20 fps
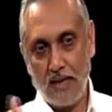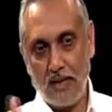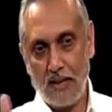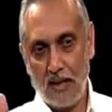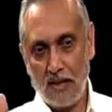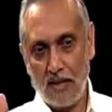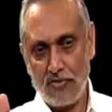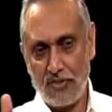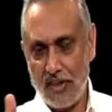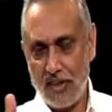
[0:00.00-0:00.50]
My
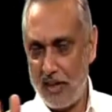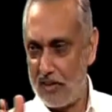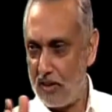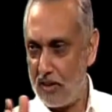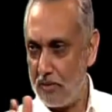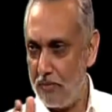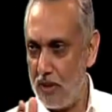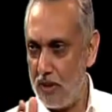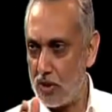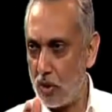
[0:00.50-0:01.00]
love
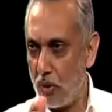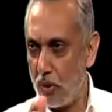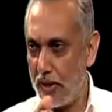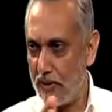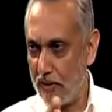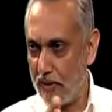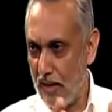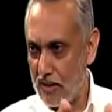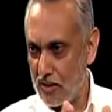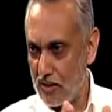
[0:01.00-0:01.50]
gathered me so
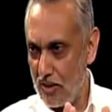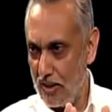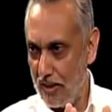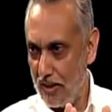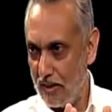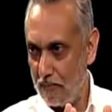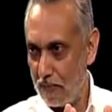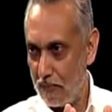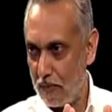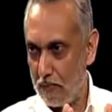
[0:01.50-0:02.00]

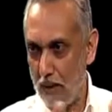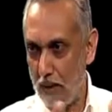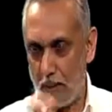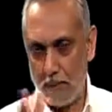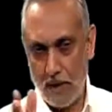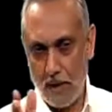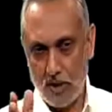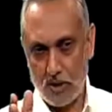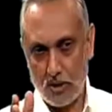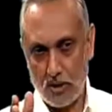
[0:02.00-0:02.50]
intensely. My
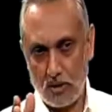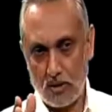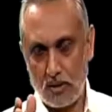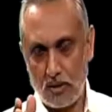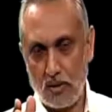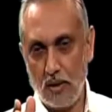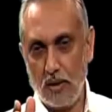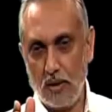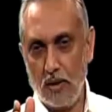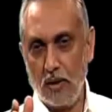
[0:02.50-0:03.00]

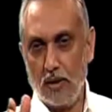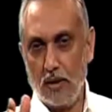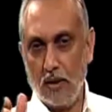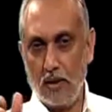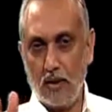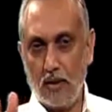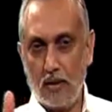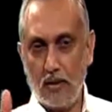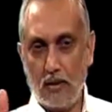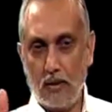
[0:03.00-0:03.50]
passion
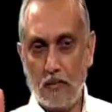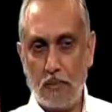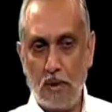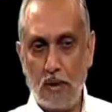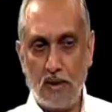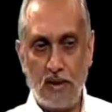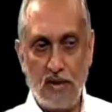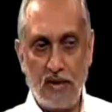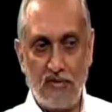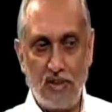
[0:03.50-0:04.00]

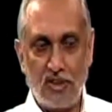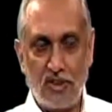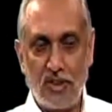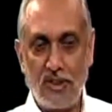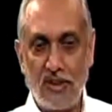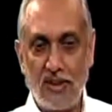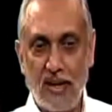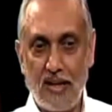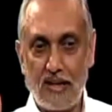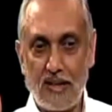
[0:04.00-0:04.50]
burned
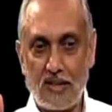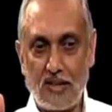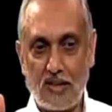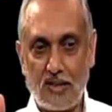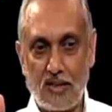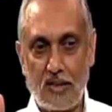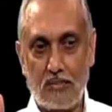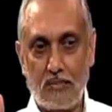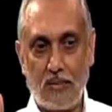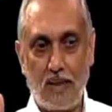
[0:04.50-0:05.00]
everything
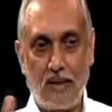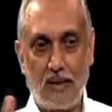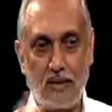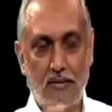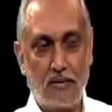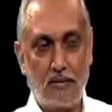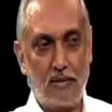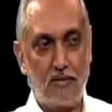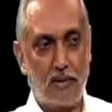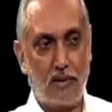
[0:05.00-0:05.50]
else in my
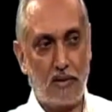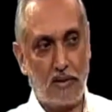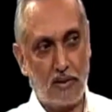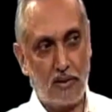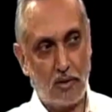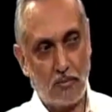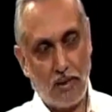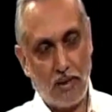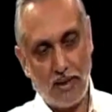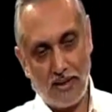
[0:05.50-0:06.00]

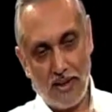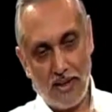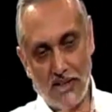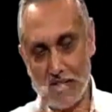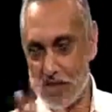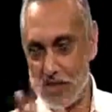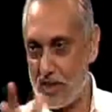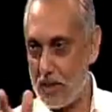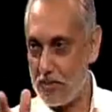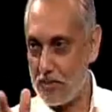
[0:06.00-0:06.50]
my
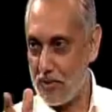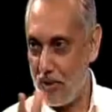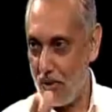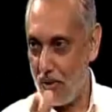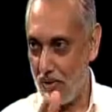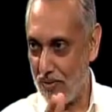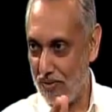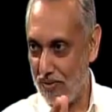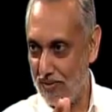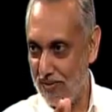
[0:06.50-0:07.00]
relationships
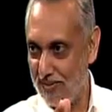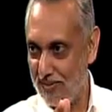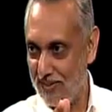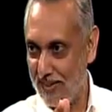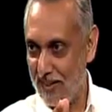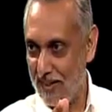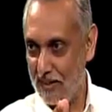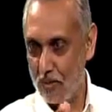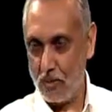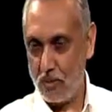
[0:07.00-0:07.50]
down,
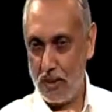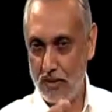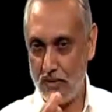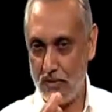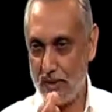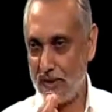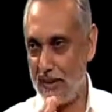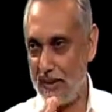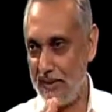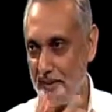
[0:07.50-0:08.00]
and only
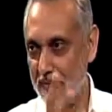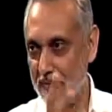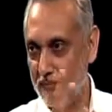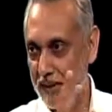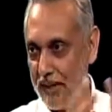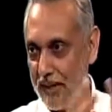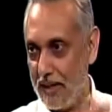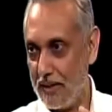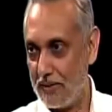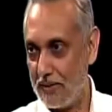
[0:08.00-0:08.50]
one thing
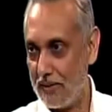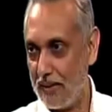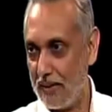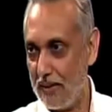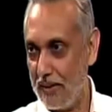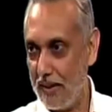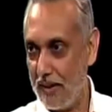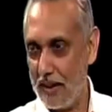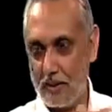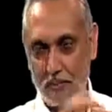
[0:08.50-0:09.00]
remained.
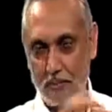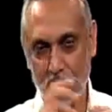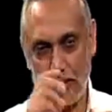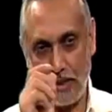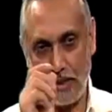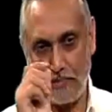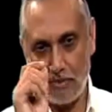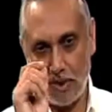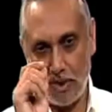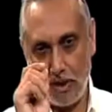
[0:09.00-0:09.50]
It
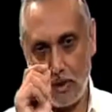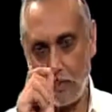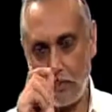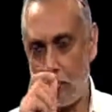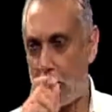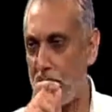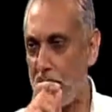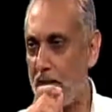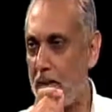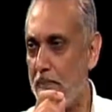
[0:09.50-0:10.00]
became
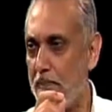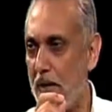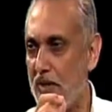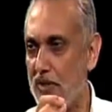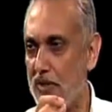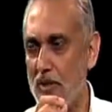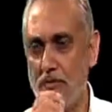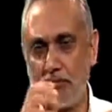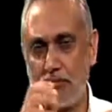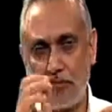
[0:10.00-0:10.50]
single-pointed
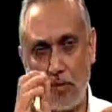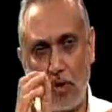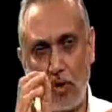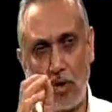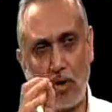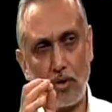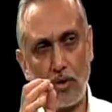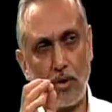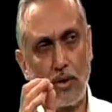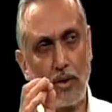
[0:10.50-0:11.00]
passion
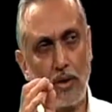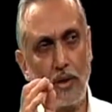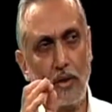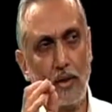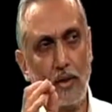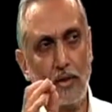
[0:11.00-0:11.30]
for